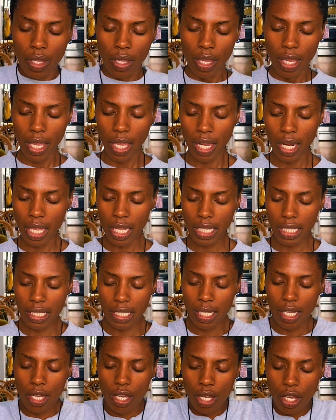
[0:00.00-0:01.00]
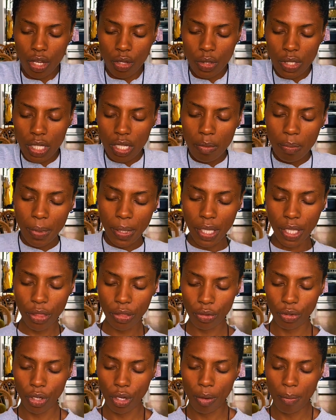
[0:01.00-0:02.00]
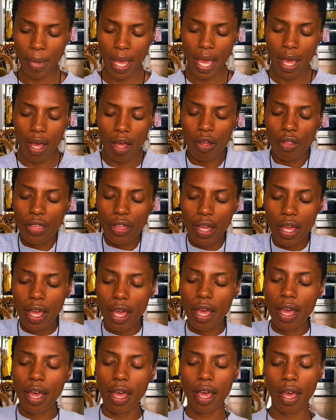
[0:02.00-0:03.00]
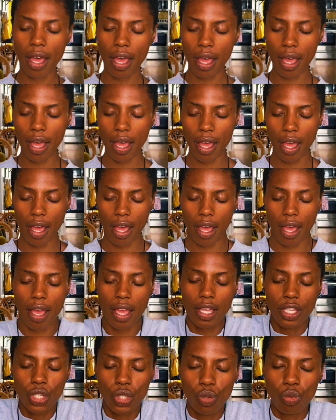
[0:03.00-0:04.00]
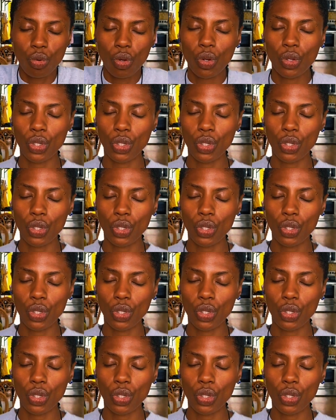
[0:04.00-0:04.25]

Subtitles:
and exhale deeply through your mouth as you roll